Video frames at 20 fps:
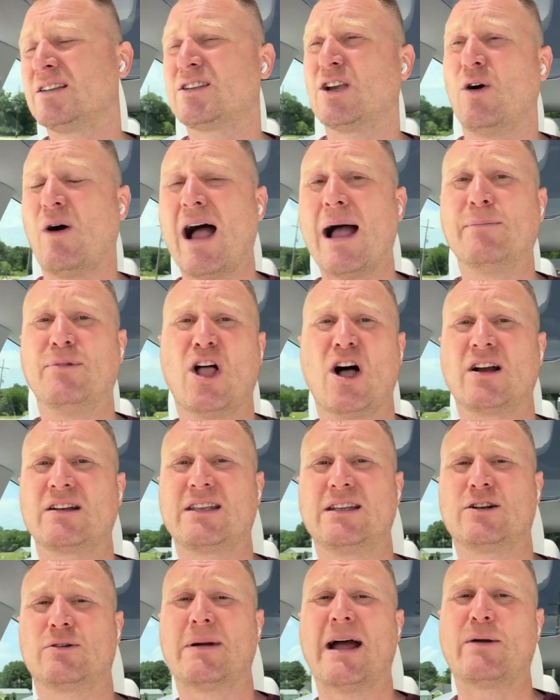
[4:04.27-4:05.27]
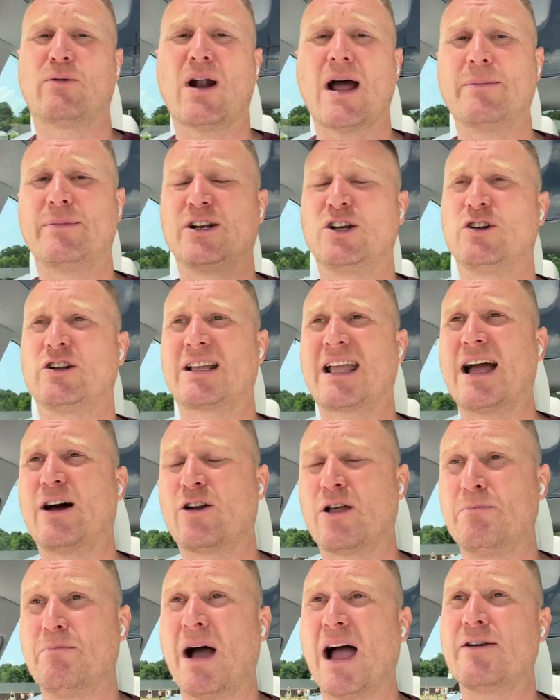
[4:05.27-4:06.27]
So I'm logged into my Robinhood
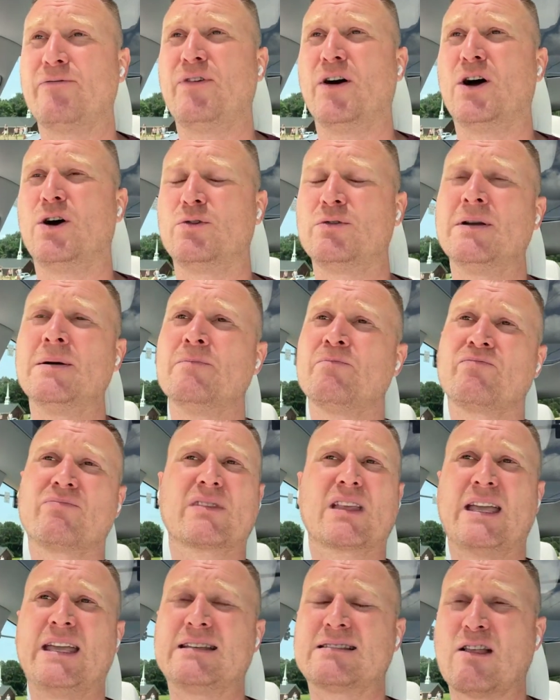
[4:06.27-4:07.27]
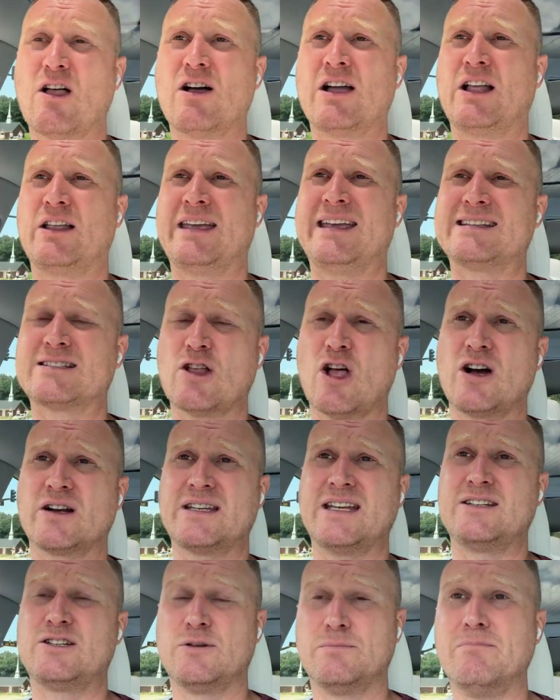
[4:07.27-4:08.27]
account on my phone. He's
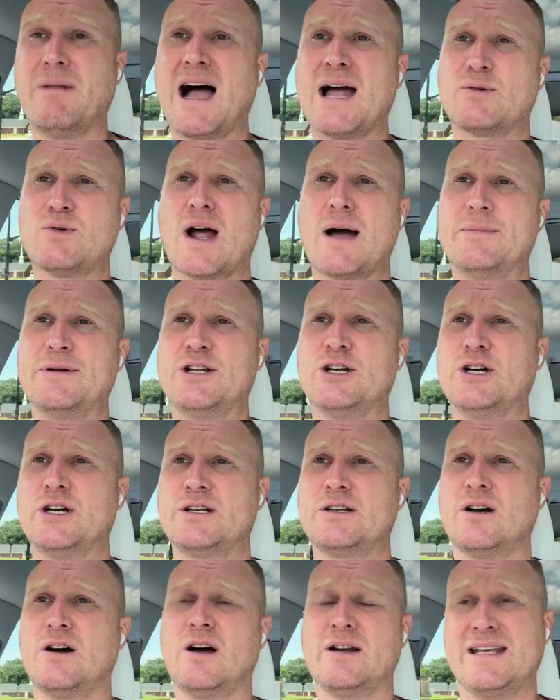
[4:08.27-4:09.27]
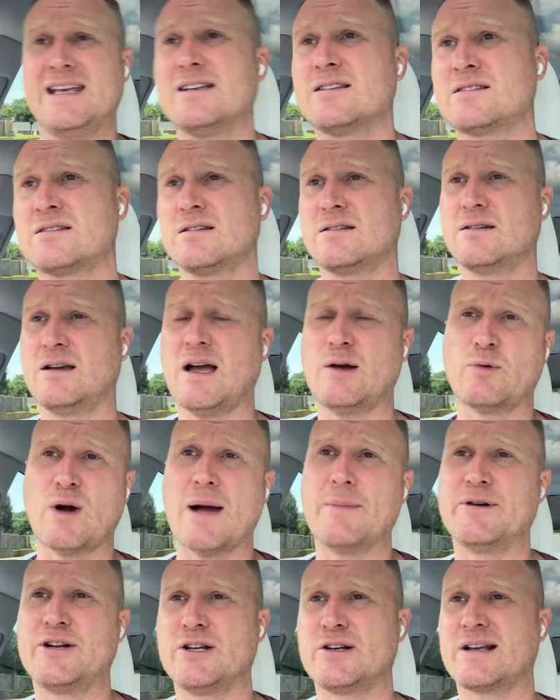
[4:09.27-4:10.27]
logged into my Robinhood on his
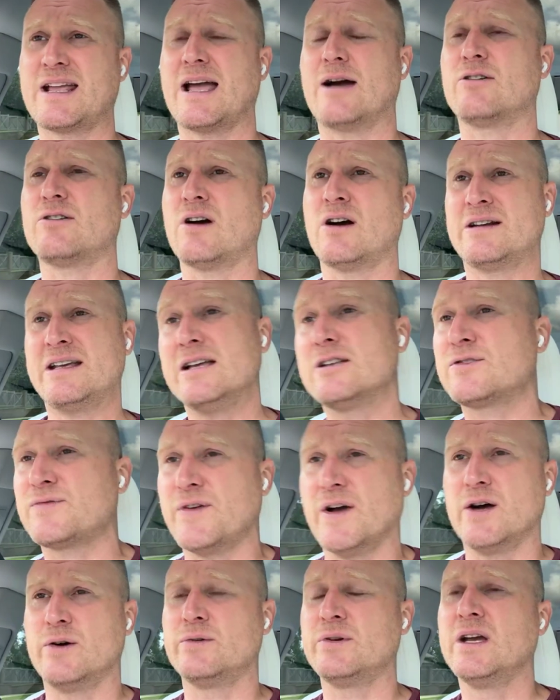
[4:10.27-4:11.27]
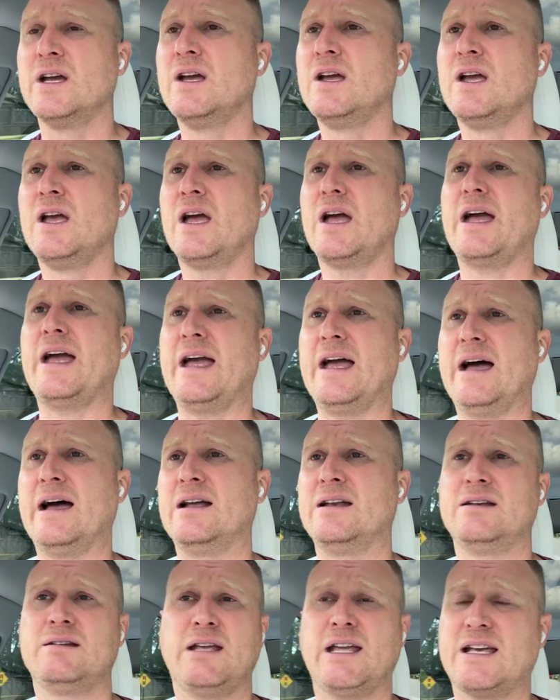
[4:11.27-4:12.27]
Robinhood account on his phone,
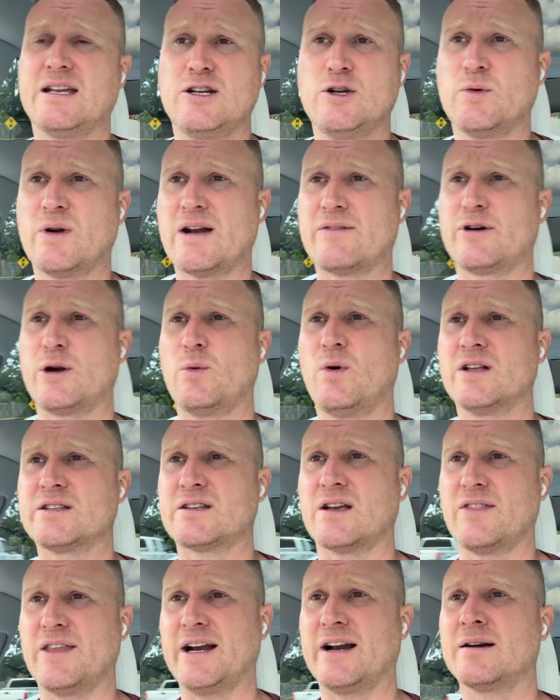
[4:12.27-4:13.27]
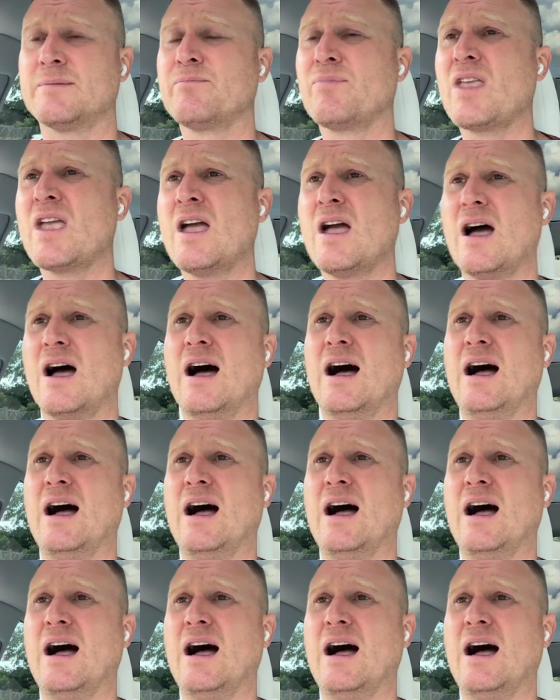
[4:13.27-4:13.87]
and he can do whatever he wants on there.